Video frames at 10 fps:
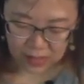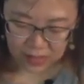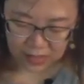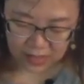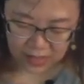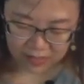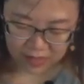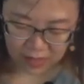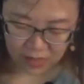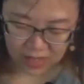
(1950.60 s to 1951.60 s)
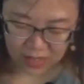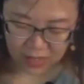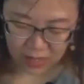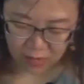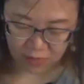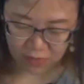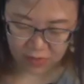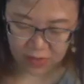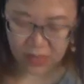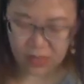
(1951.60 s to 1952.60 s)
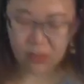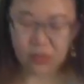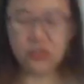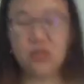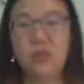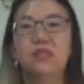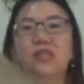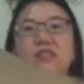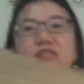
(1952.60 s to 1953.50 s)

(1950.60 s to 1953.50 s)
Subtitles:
And then after that, we cut it off. I'm not sure whether you can